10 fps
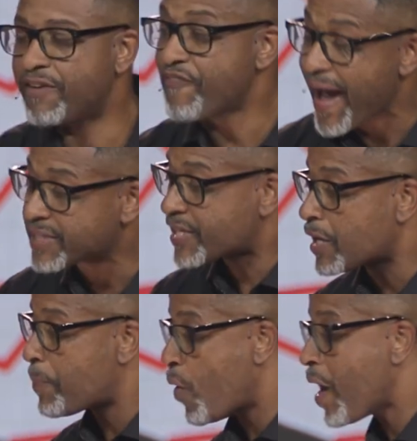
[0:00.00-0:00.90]
In fact, to
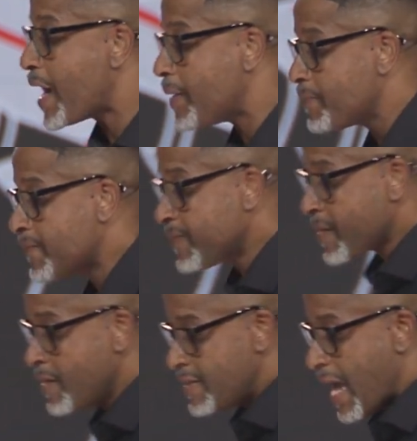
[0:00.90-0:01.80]
the point
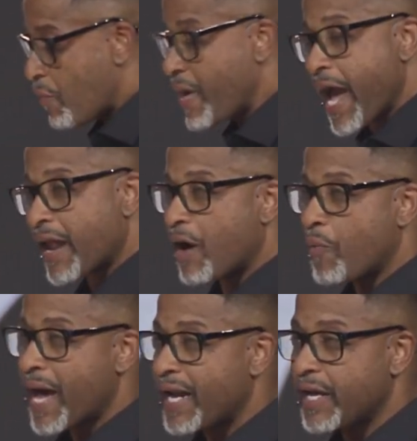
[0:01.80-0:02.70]
that we had our
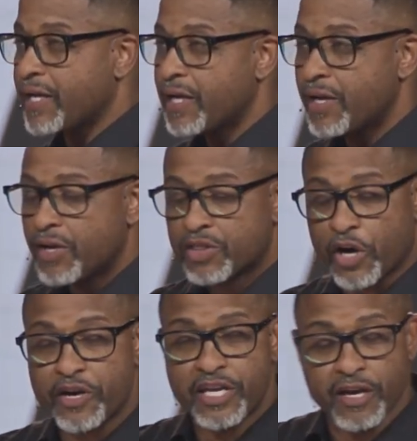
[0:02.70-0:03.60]
wedding
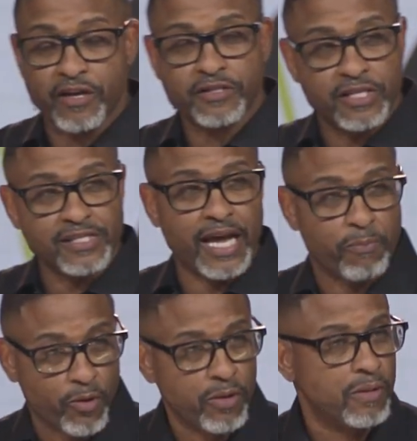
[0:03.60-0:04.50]
30 years this
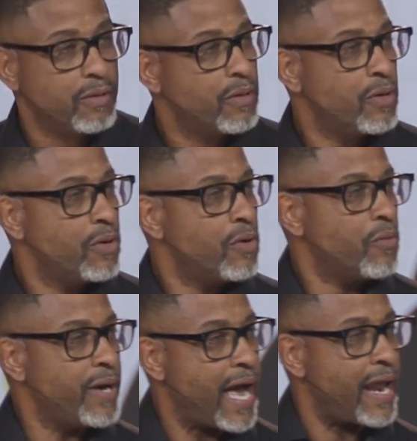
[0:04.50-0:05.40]
April.
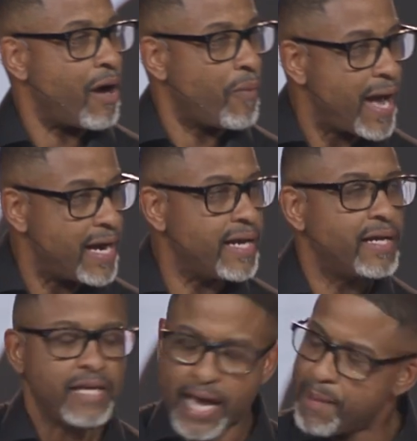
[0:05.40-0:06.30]
We had our wedding,
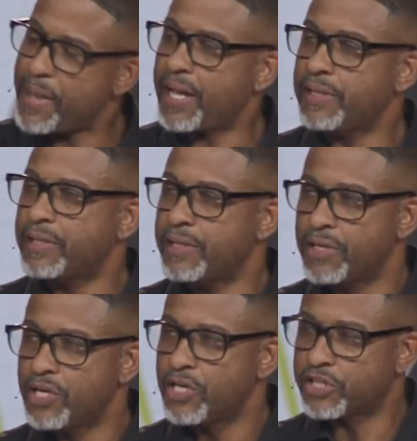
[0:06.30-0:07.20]
yeah, man,
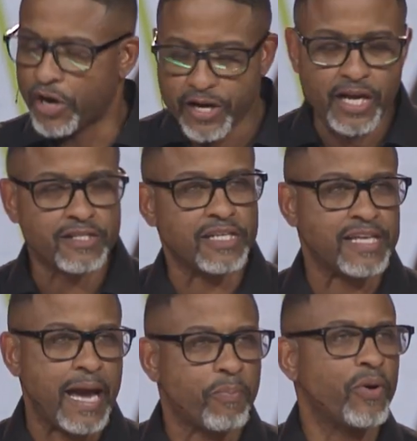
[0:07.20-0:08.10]
30 years this
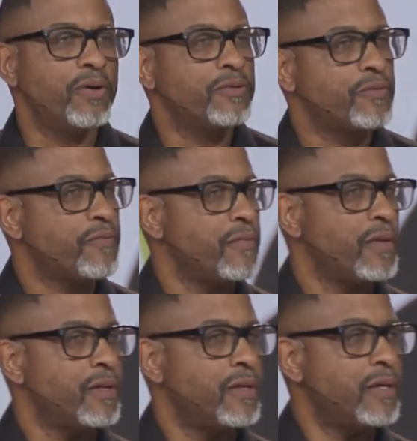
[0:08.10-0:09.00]
April.
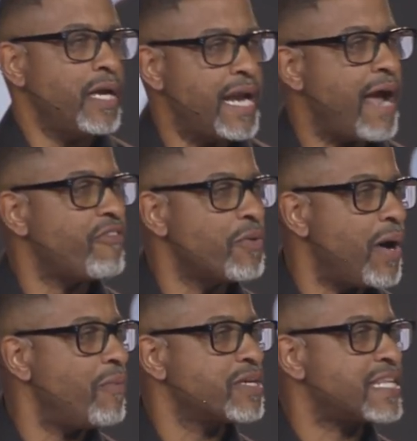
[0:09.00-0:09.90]
And
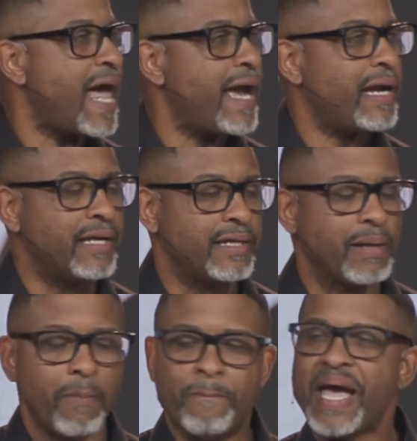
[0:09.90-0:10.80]
everyone was like
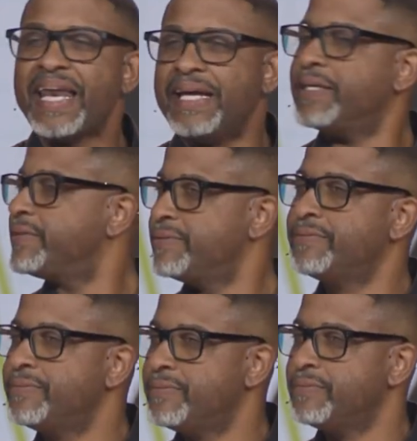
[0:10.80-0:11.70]
betting
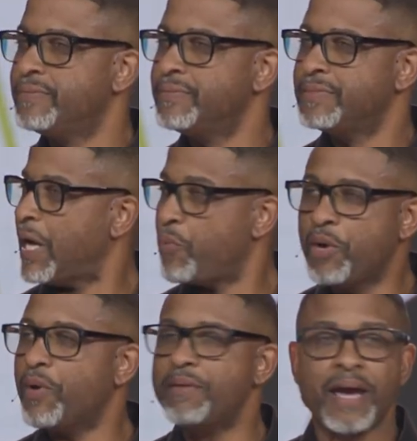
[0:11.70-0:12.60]
that we
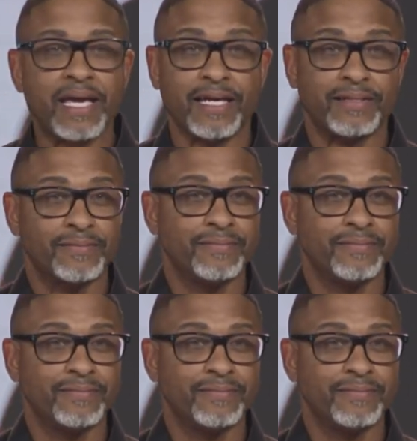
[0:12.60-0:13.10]
wouldn't make it.